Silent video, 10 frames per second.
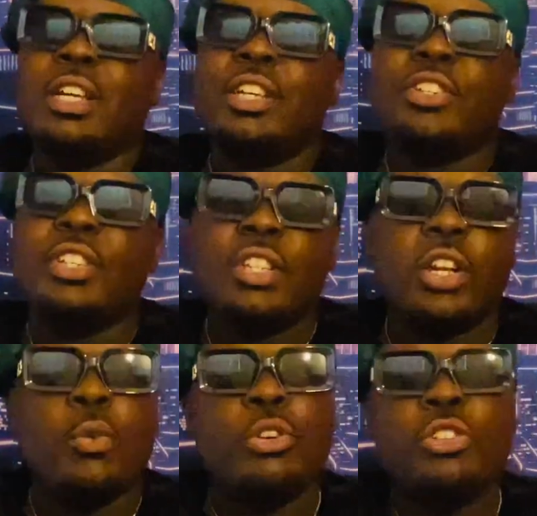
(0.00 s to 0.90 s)
she's going
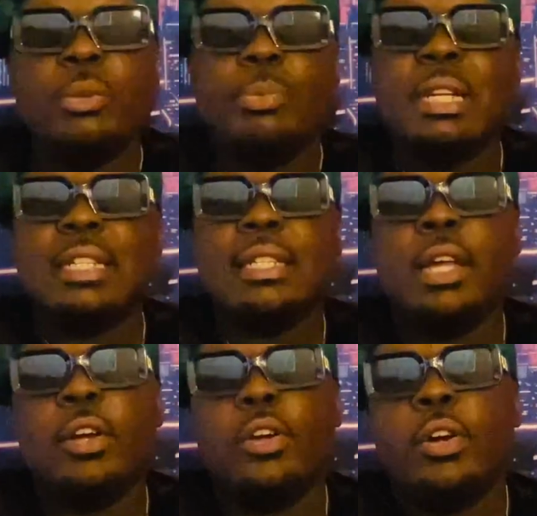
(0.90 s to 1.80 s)
to want you to be a
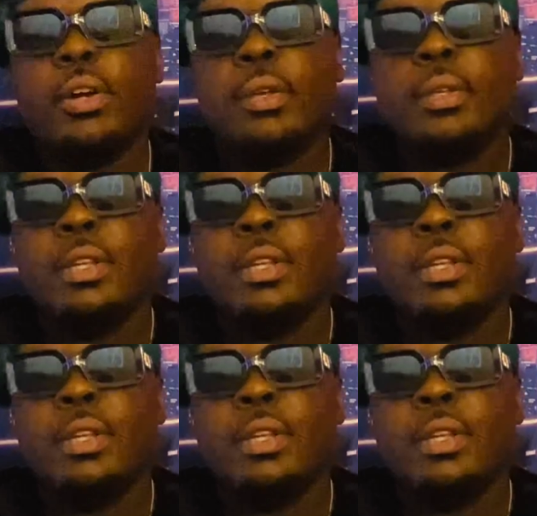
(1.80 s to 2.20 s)
single girl.